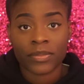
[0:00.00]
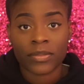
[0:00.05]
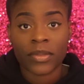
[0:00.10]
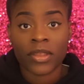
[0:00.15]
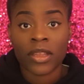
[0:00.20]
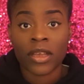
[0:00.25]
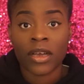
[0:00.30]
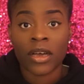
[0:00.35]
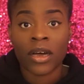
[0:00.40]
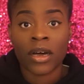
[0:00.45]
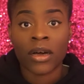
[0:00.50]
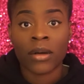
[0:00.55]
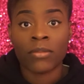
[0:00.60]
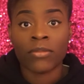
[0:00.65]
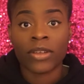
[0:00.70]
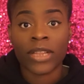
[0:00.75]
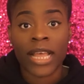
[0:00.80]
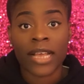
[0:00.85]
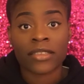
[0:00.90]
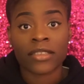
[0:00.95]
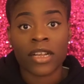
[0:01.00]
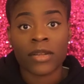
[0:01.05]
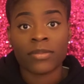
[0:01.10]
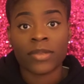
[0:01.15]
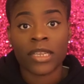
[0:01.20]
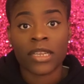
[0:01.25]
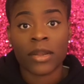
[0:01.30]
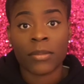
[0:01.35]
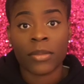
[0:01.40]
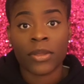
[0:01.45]
the relaxer
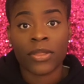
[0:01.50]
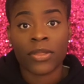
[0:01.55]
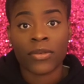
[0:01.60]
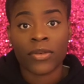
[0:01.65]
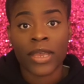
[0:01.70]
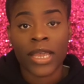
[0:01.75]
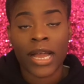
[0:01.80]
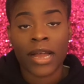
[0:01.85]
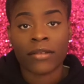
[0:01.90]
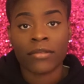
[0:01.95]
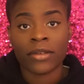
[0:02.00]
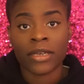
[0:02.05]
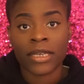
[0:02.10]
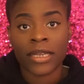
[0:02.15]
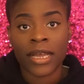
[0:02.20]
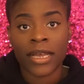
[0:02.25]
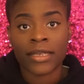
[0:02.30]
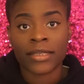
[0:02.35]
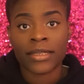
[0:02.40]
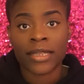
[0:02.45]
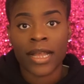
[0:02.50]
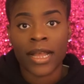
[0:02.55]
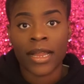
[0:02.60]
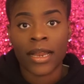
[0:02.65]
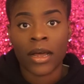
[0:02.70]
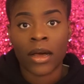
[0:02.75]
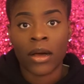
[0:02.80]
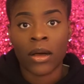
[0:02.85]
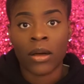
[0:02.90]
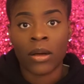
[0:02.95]
update number 3, I realized
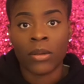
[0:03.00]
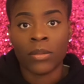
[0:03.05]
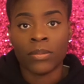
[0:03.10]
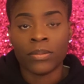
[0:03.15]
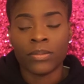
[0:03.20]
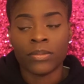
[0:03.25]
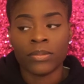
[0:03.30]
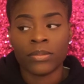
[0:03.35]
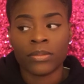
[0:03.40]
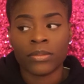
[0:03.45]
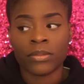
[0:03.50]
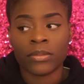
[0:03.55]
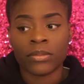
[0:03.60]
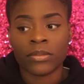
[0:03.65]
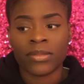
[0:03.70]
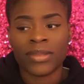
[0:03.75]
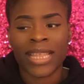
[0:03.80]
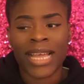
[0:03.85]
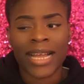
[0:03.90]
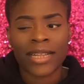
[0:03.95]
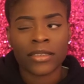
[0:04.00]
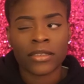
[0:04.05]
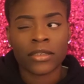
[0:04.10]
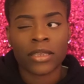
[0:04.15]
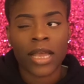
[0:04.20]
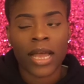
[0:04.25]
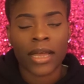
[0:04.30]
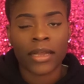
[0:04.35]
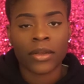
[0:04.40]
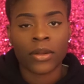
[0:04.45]
that that's
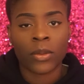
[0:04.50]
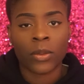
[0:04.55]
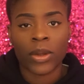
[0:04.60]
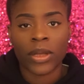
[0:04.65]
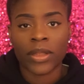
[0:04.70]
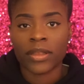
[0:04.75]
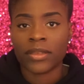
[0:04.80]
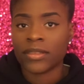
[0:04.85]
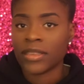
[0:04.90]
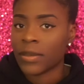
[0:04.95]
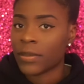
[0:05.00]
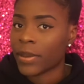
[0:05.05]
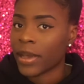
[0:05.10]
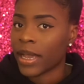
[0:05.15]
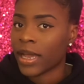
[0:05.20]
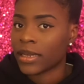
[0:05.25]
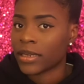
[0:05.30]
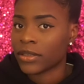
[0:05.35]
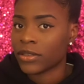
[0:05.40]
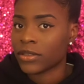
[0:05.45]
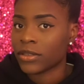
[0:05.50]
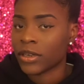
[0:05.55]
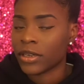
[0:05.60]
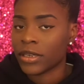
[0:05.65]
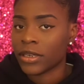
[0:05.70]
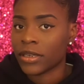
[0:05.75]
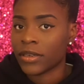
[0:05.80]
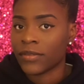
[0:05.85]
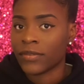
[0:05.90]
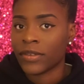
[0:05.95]
kind of where the setback kind of
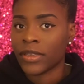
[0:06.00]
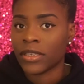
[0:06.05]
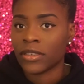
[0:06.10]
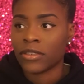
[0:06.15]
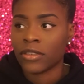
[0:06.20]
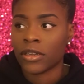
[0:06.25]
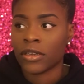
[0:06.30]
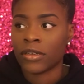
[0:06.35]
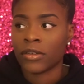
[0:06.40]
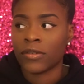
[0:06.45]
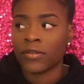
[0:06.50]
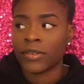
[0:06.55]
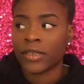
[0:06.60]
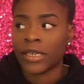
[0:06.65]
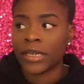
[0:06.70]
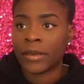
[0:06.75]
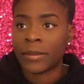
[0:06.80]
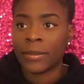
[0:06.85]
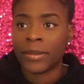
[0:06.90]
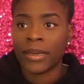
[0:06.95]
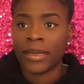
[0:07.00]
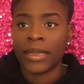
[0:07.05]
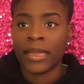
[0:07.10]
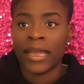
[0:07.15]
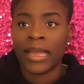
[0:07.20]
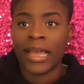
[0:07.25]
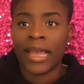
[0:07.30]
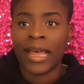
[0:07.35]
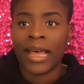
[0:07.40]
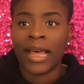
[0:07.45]
started. The face started over there, but
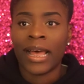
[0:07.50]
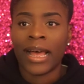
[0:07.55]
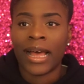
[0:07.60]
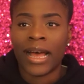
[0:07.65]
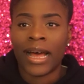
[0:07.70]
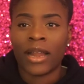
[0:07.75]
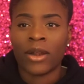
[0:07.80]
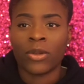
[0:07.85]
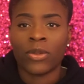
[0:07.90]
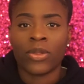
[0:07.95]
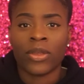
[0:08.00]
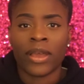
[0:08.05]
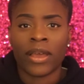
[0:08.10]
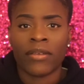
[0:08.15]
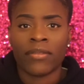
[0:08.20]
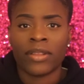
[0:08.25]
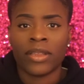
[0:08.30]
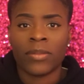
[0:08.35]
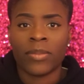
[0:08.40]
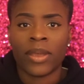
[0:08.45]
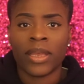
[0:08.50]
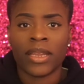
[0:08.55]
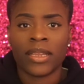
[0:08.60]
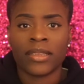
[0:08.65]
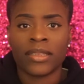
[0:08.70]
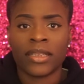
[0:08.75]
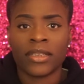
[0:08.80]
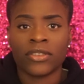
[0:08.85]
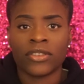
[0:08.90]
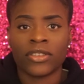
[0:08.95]
I don't think I really paid
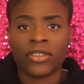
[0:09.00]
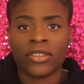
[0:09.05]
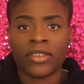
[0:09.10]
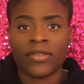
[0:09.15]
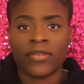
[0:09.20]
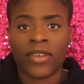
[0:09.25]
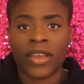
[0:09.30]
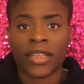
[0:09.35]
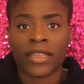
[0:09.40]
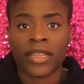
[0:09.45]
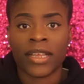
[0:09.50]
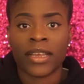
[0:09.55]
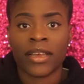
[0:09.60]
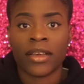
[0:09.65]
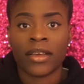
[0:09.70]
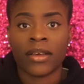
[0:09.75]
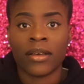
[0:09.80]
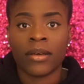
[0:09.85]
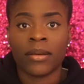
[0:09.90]
attention to the fact that